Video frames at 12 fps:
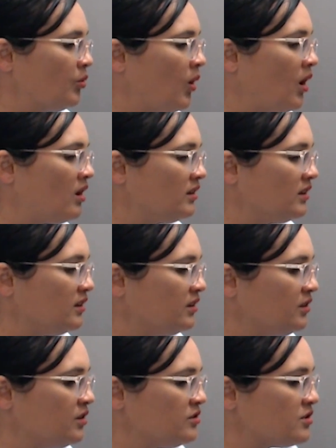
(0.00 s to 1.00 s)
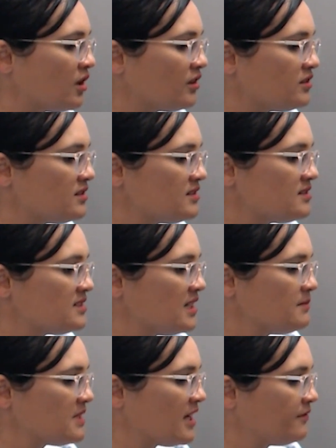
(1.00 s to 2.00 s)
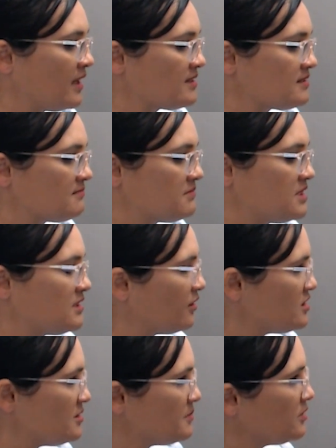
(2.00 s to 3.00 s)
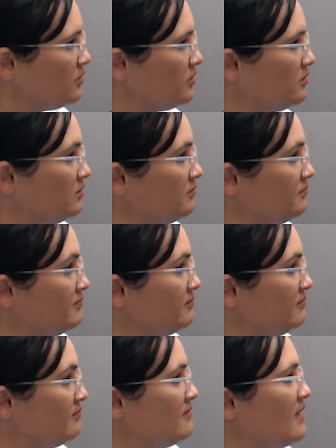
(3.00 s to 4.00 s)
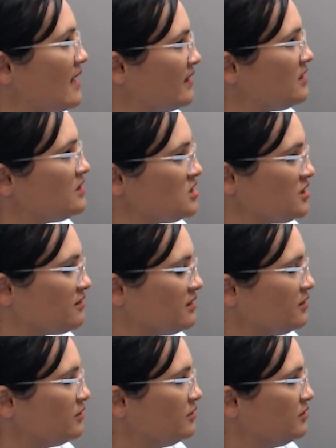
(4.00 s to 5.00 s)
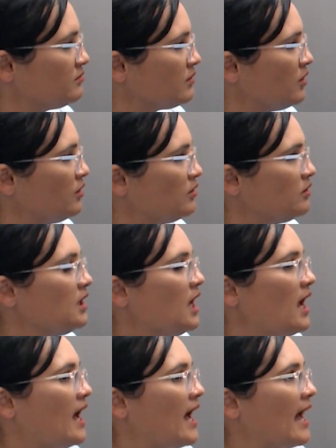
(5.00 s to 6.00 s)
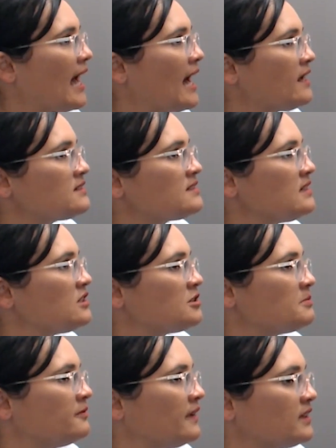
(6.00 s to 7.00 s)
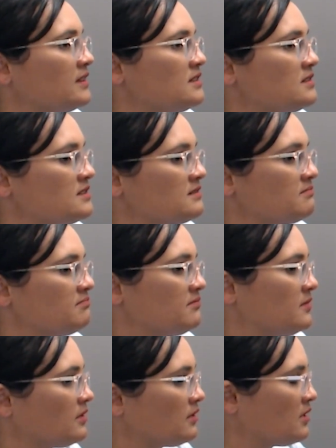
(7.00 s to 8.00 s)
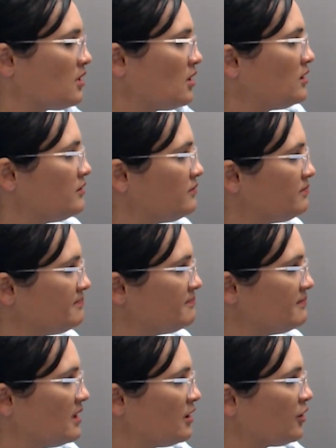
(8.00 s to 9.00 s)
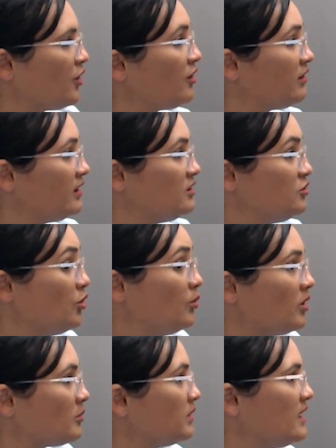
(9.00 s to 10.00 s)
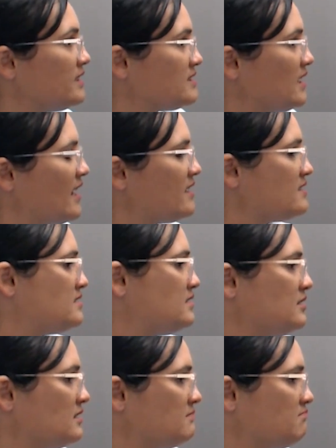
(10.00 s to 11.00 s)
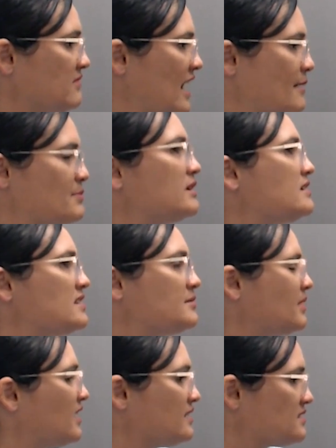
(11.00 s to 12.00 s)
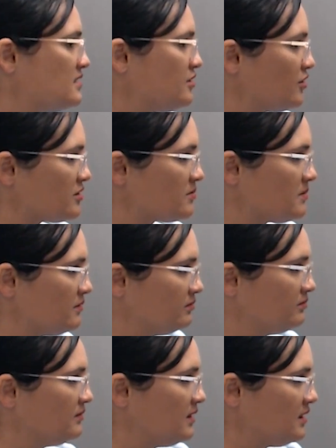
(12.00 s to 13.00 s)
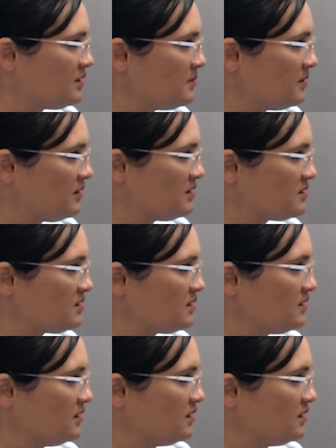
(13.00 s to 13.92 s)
while you don't seem to have that stereotypical managerial role, how does leadership of others kind of occur in your workplace, and how does it happened in the past in your hospital experience?